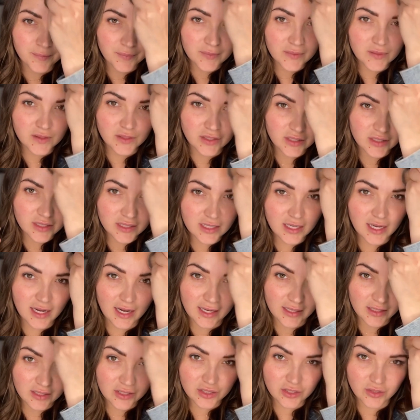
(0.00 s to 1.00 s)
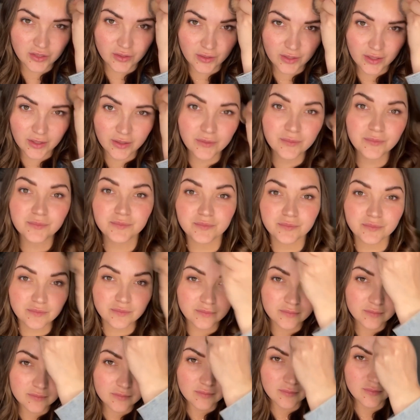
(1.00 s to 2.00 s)
just to kind of show you.
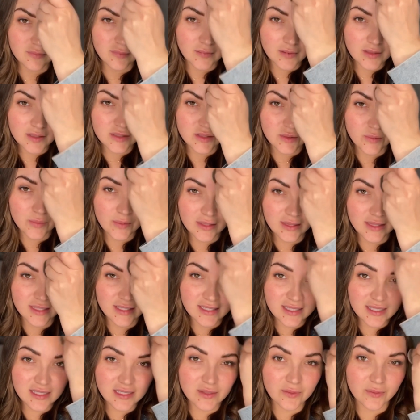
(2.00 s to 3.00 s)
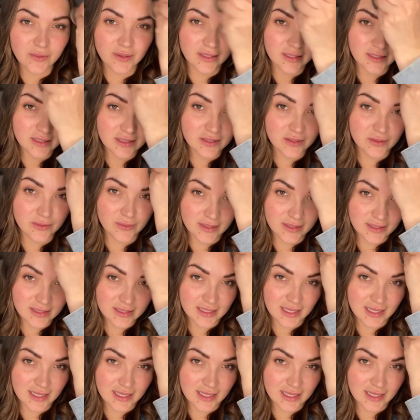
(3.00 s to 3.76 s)
So what this is going to do is